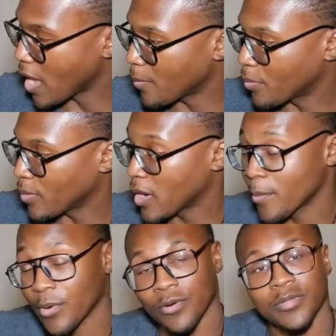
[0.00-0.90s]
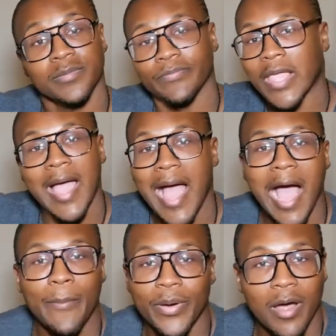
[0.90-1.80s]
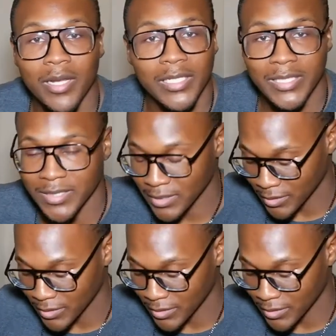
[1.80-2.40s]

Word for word: Eberle. I'll put all of these